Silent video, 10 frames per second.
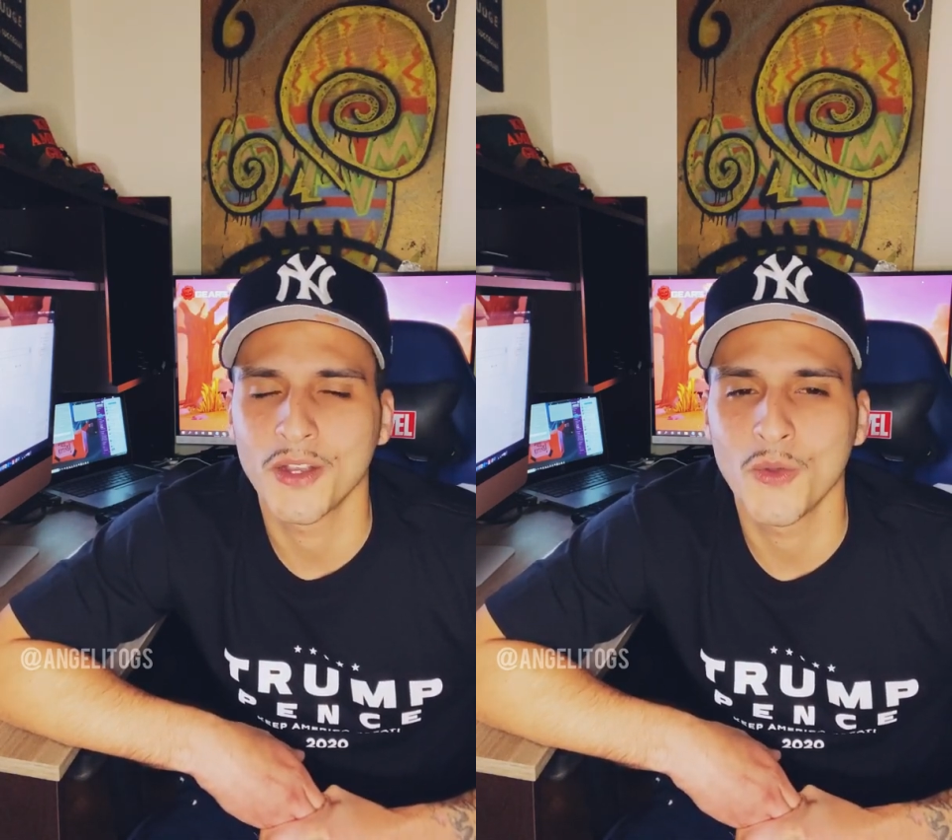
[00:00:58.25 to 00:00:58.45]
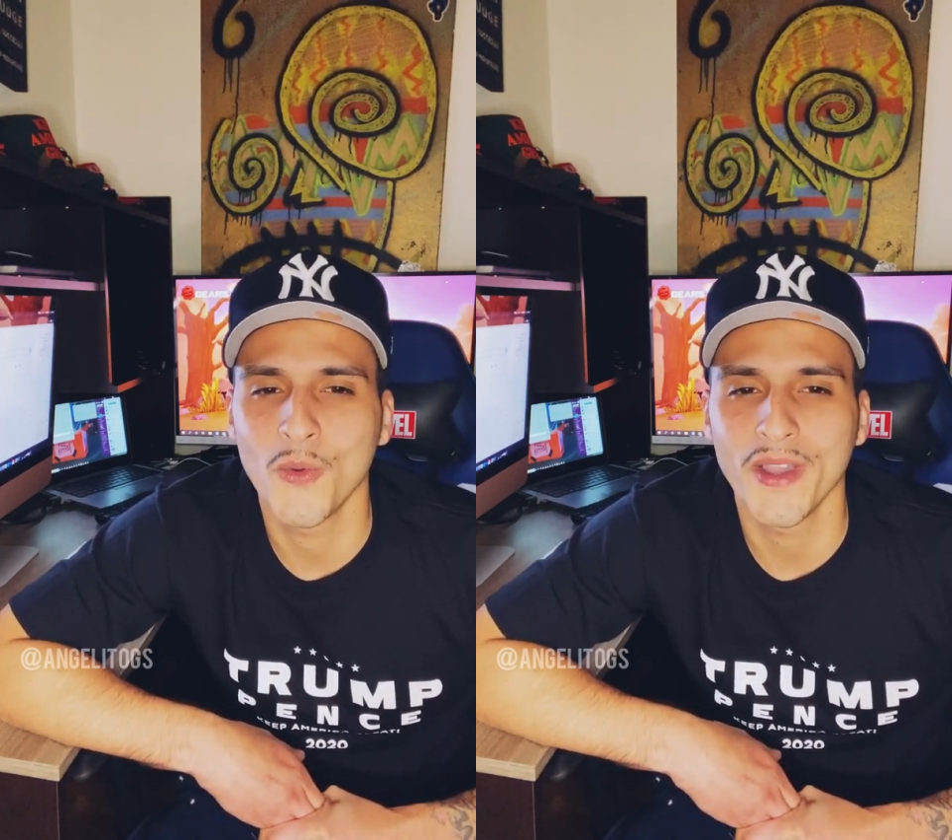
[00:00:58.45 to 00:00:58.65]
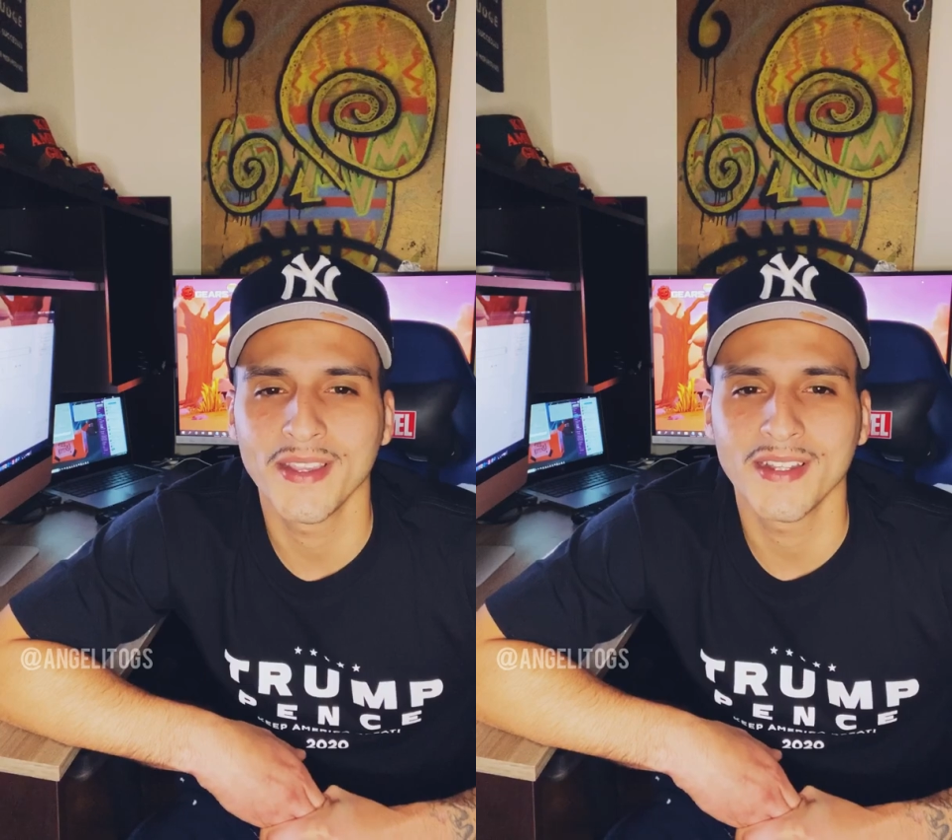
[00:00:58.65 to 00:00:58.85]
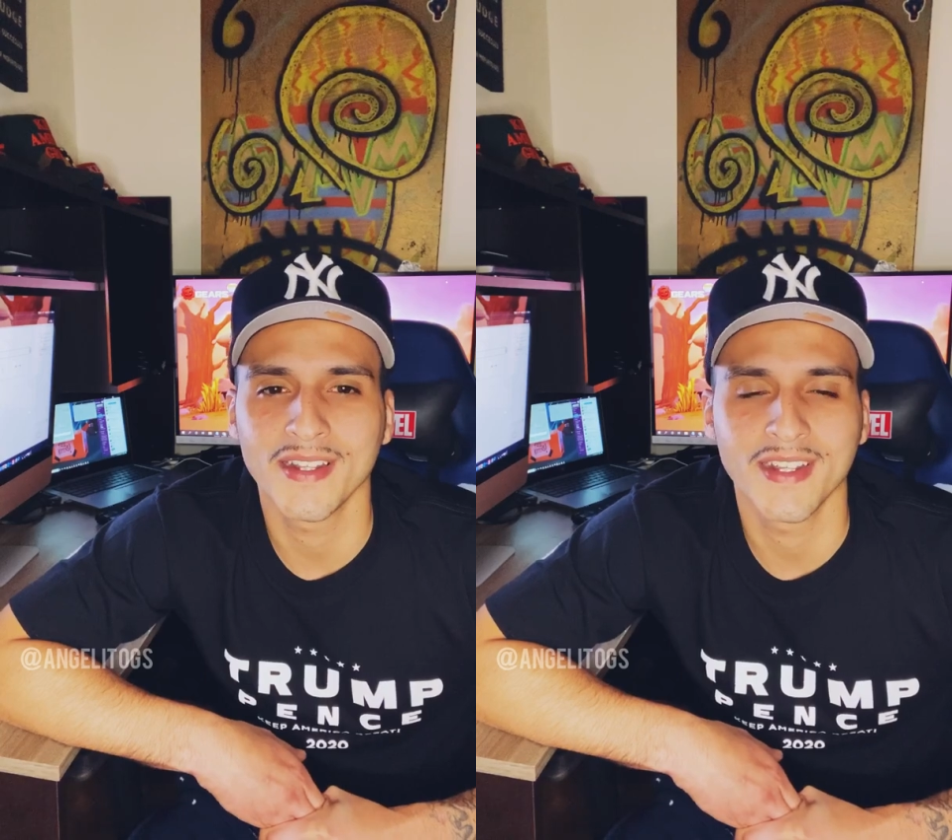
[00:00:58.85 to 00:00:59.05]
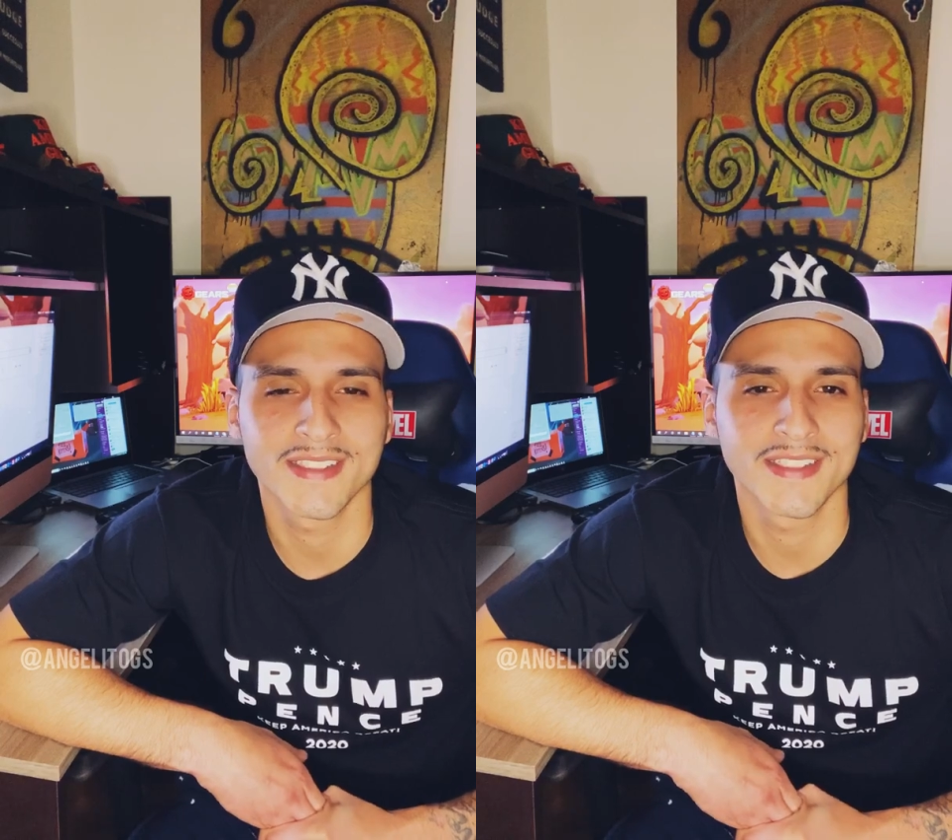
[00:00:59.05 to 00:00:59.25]
quite a
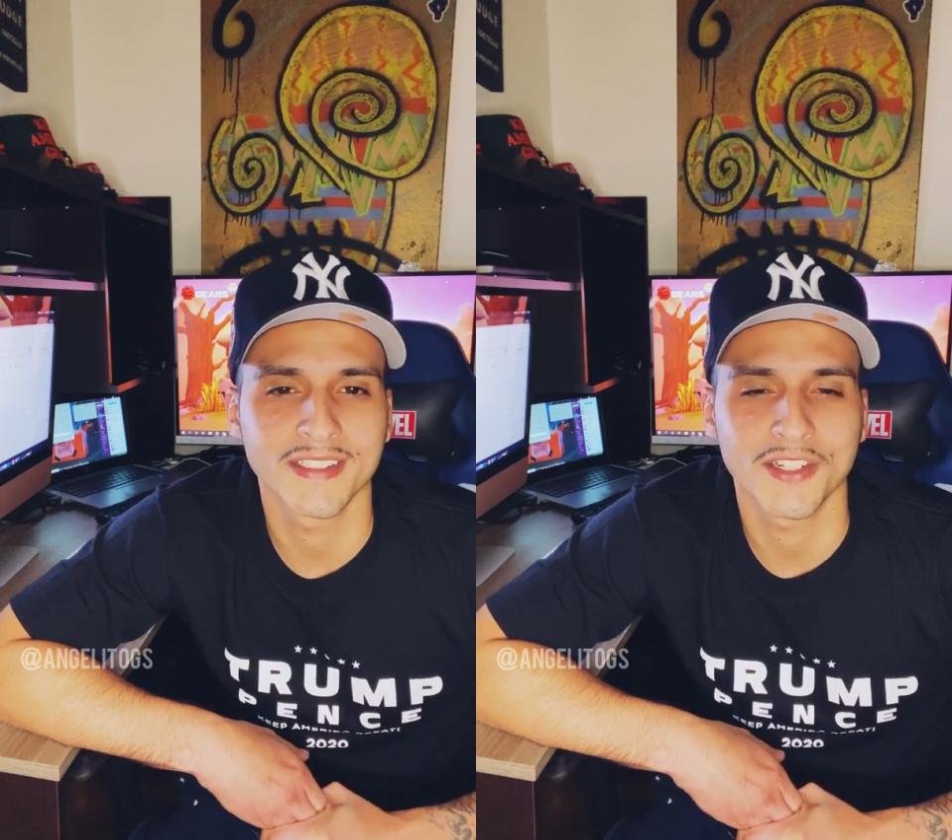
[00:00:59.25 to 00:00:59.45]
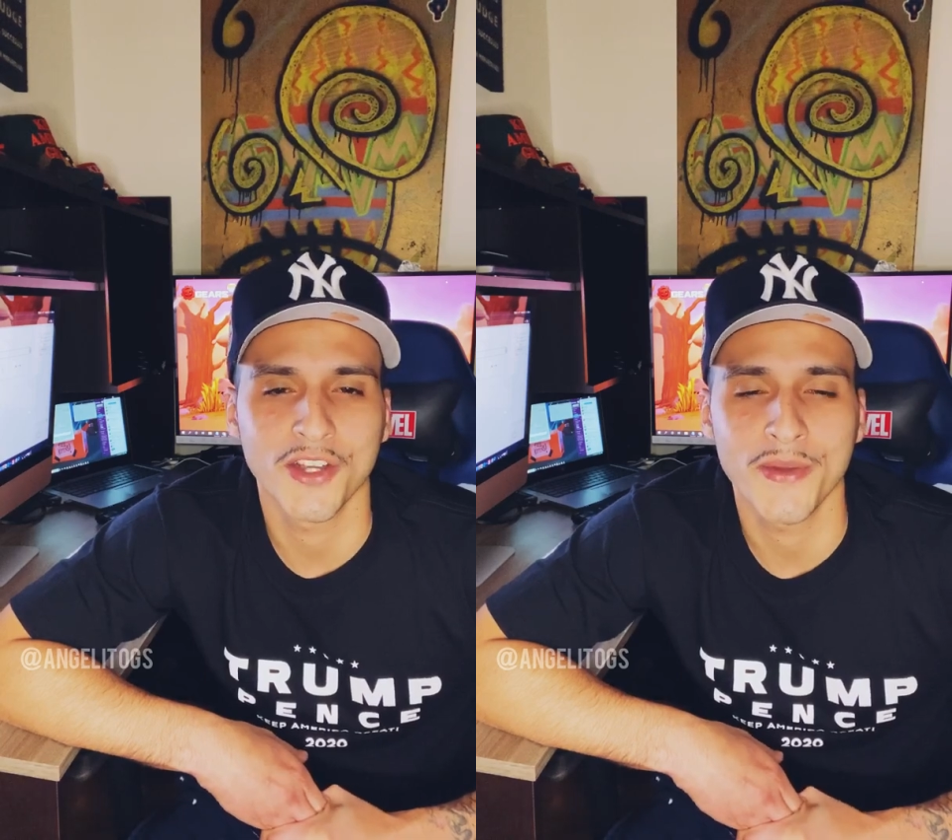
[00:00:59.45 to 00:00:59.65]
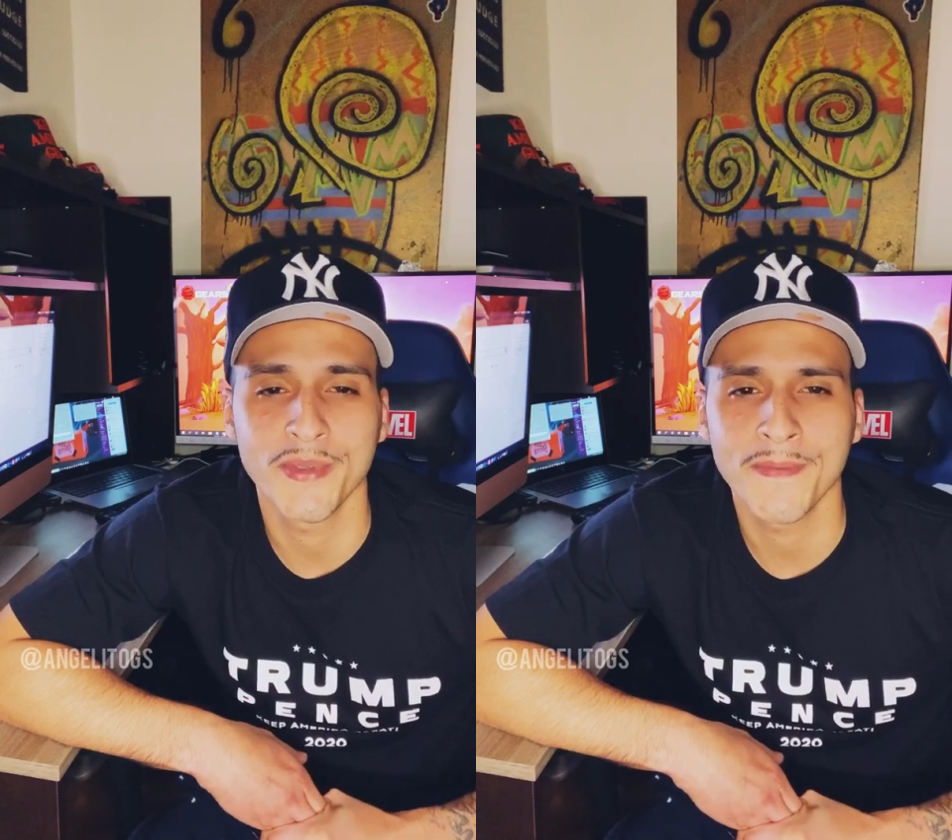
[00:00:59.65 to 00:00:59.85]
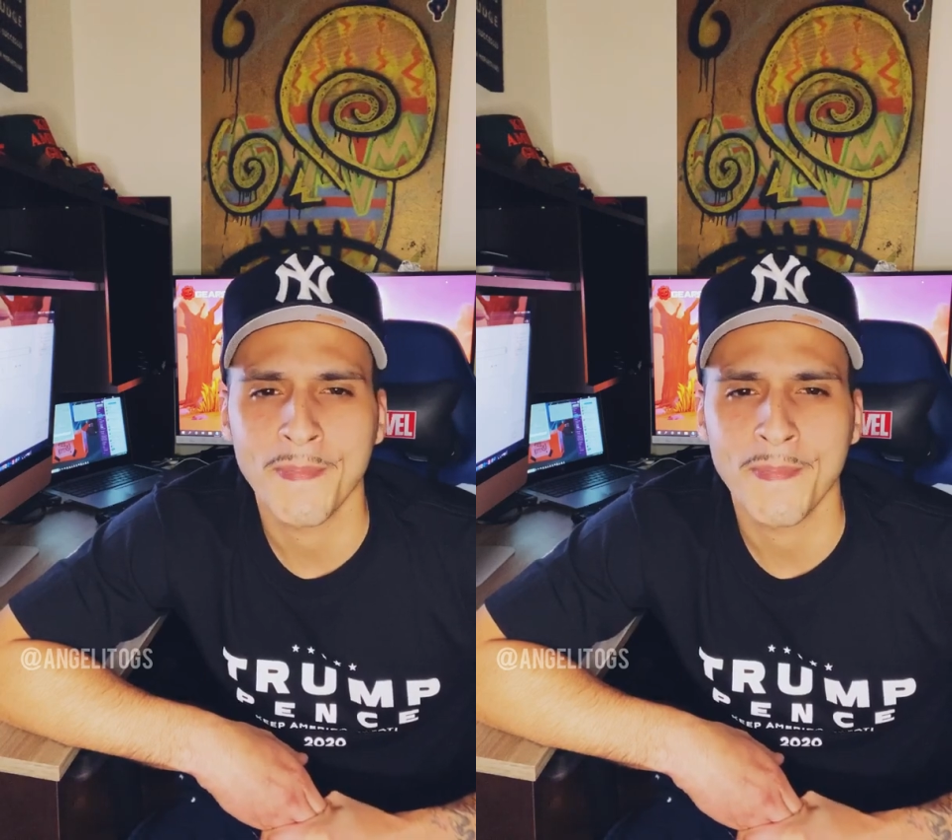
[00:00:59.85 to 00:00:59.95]
lot of things alarming.